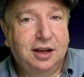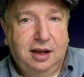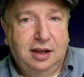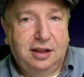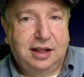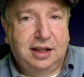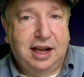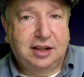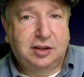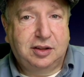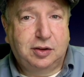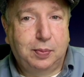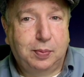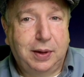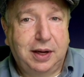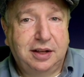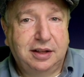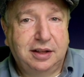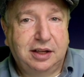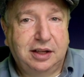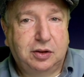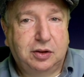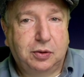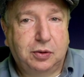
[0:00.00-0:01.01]
That's
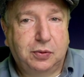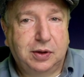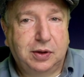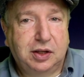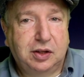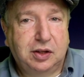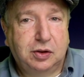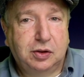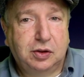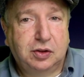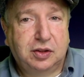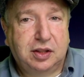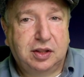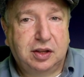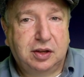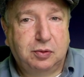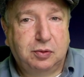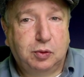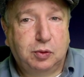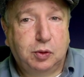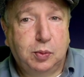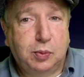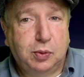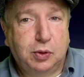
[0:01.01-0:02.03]
mainly to reduce the
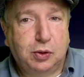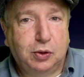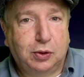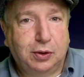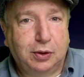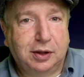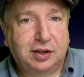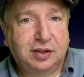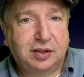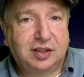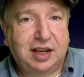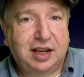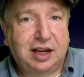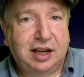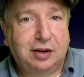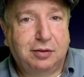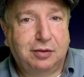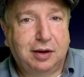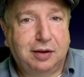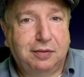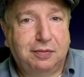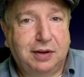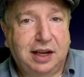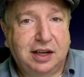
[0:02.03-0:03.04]
room noise and
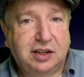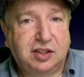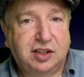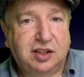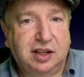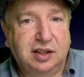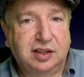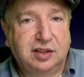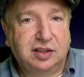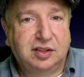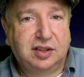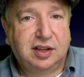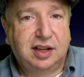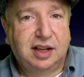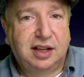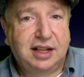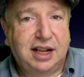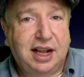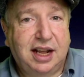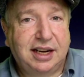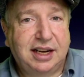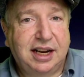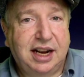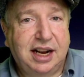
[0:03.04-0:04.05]
reflections,
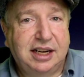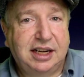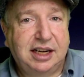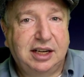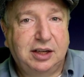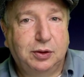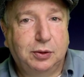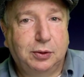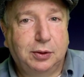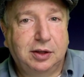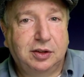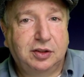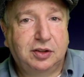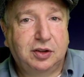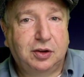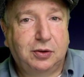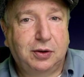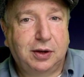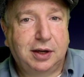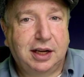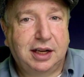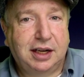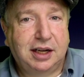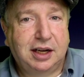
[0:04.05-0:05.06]
not any noise
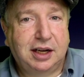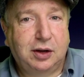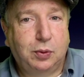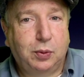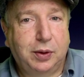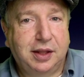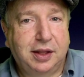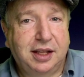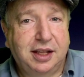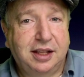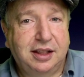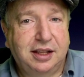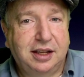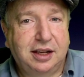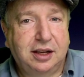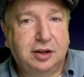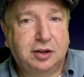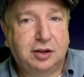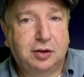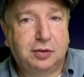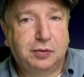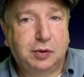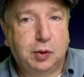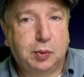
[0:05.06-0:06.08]
created within the
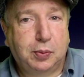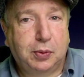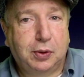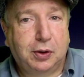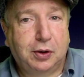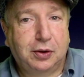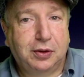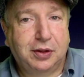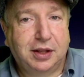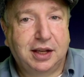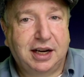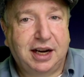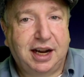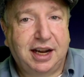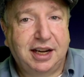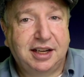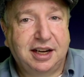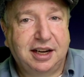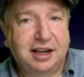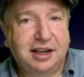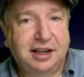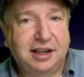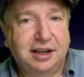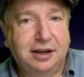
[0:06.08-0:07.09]
Interview Pro that I
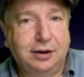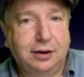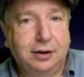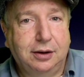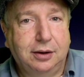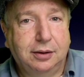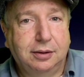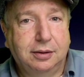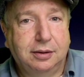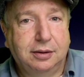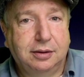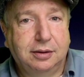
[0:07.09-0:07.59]
can hear.